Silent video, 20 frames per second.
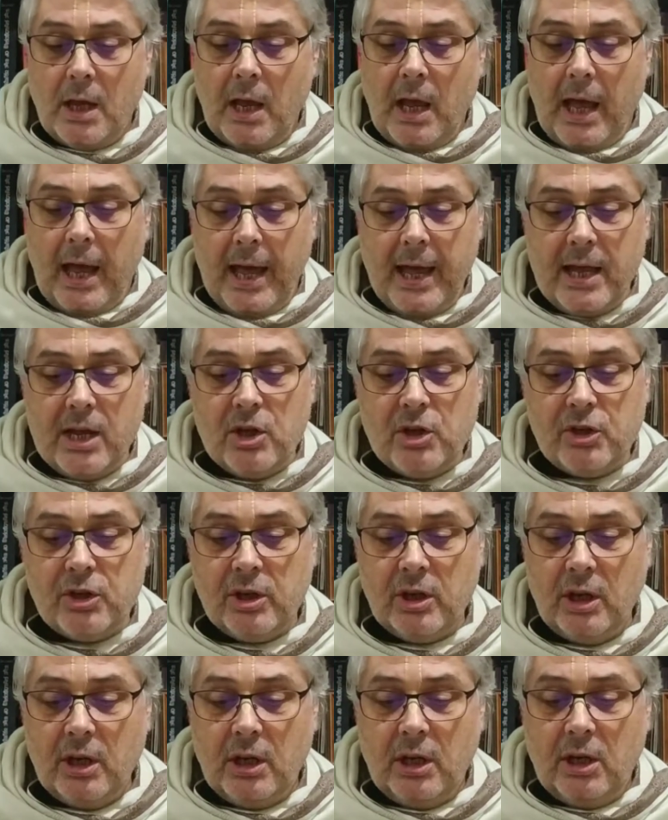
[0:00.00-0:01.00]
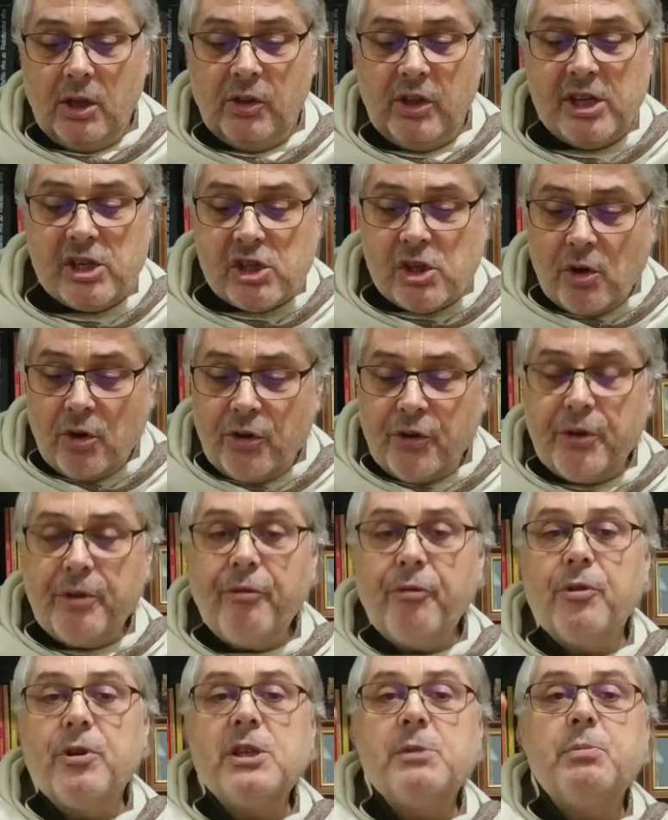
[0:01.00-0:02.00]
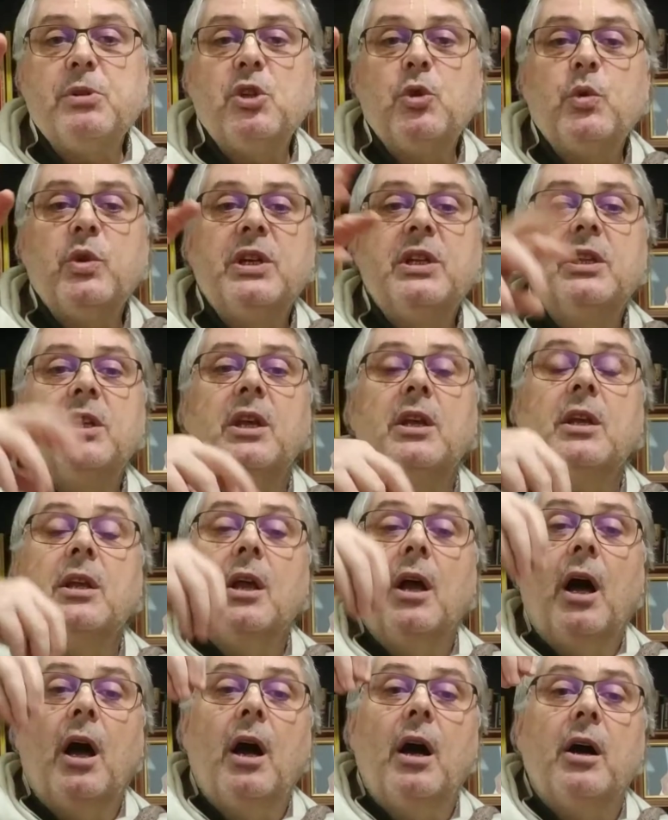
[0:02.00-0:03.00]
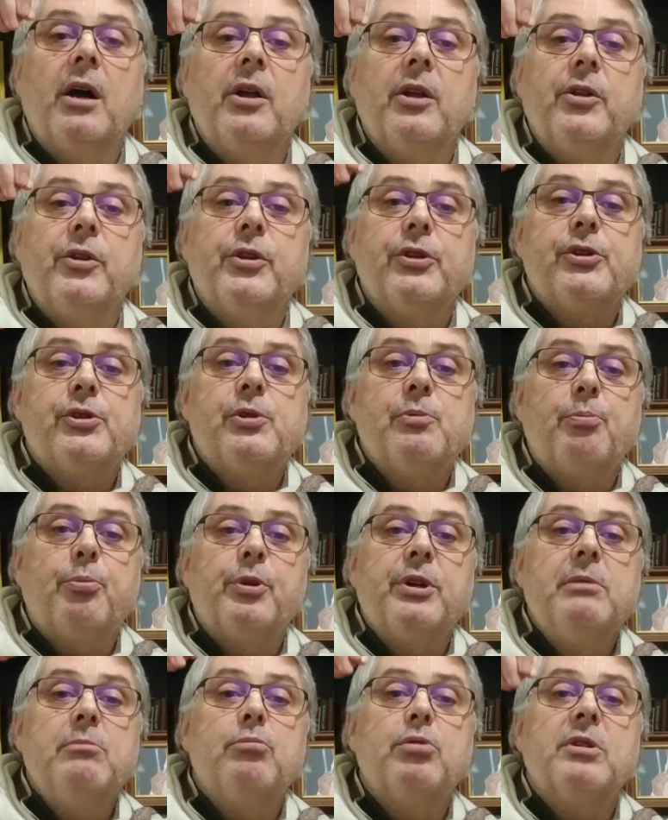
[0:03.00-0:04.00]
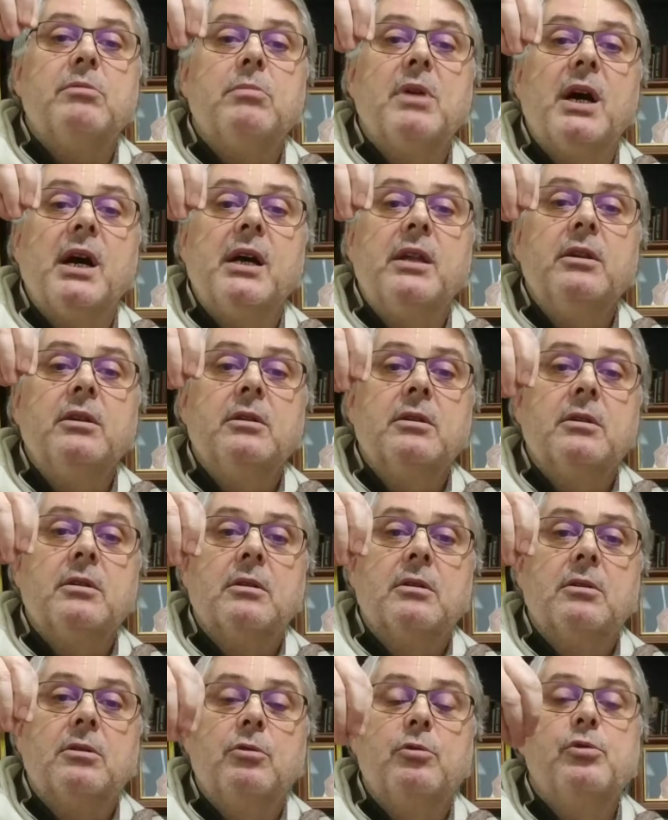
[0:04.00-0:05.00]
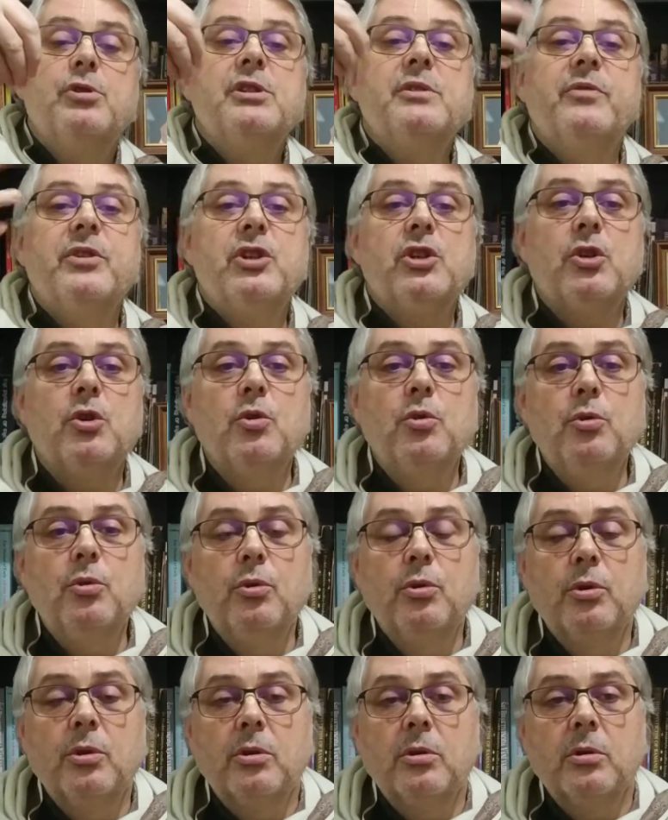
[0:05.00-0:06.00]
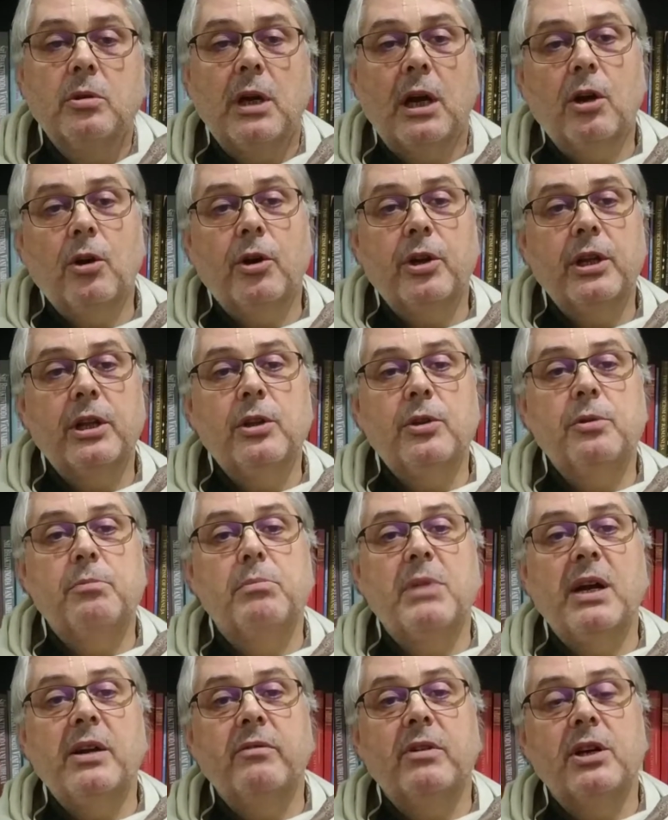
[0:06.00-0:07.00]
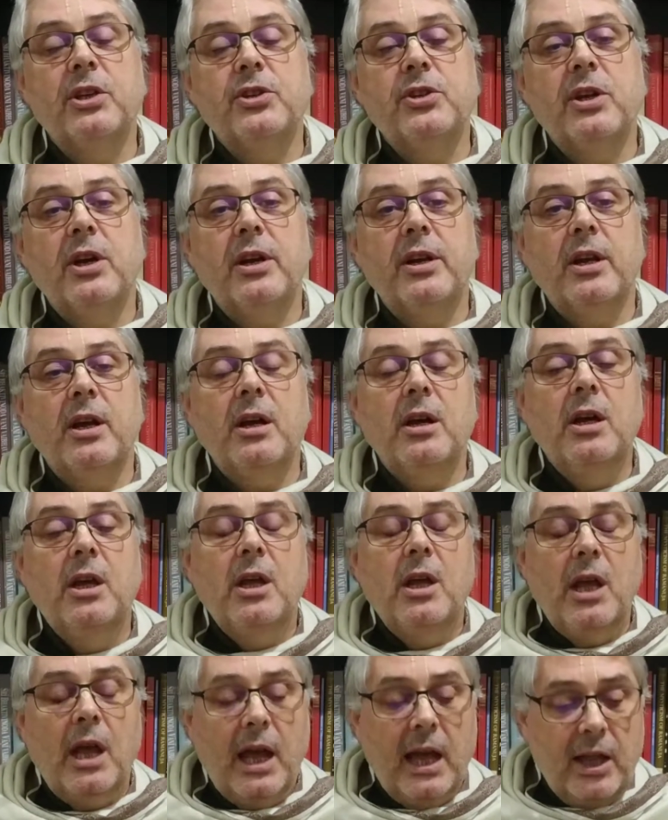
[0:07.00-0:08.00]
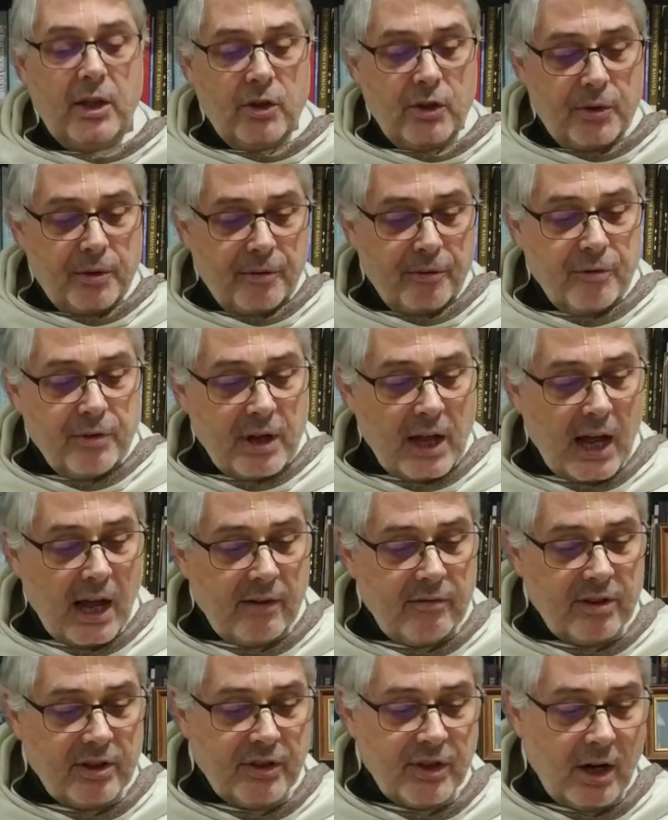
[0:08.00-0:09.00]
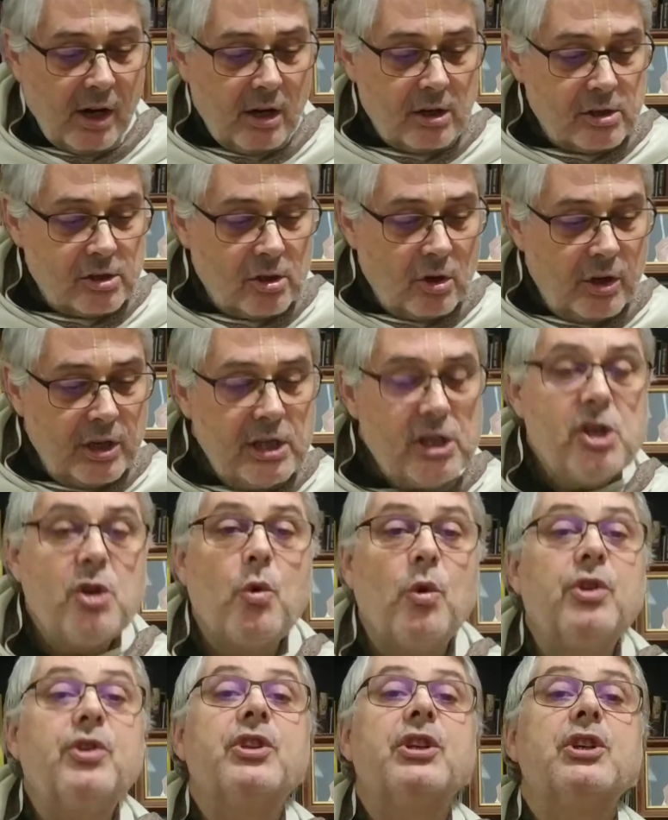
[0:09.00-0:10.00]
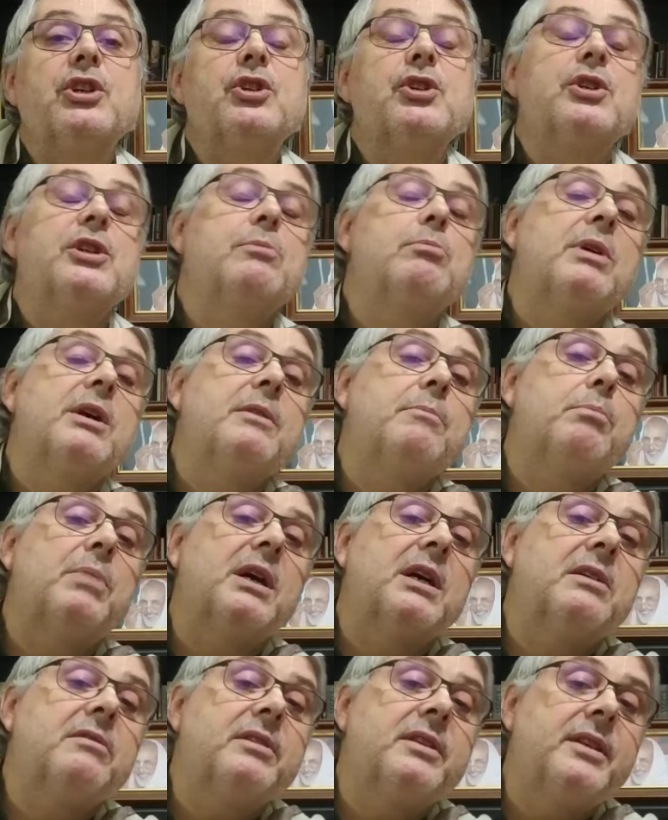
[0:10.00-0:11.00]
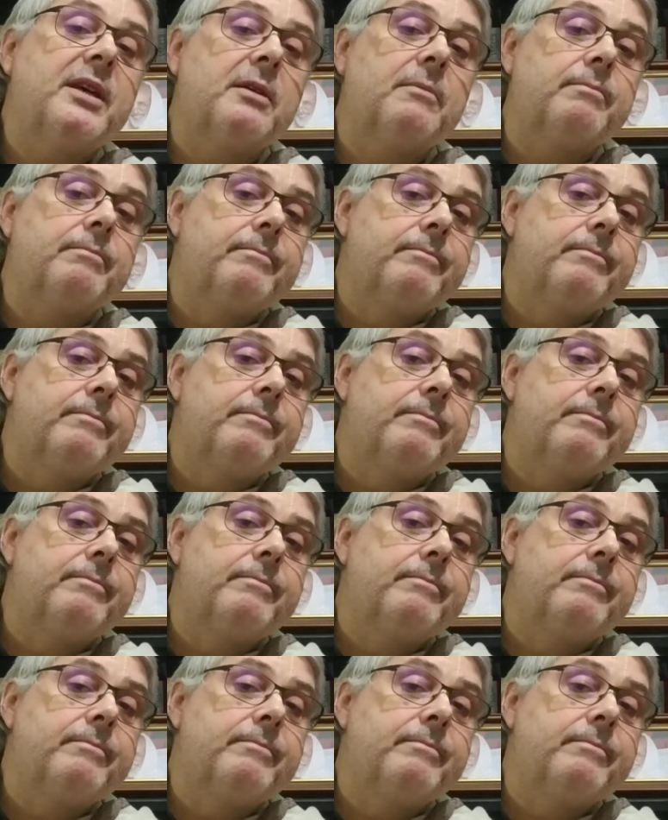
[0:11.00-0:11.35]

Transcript: And there's no difference between the Supreme Brahman, who is Vishnu, according to Madhvacharya, and the different avatars. So he's quoting Srimad Bhagavatam.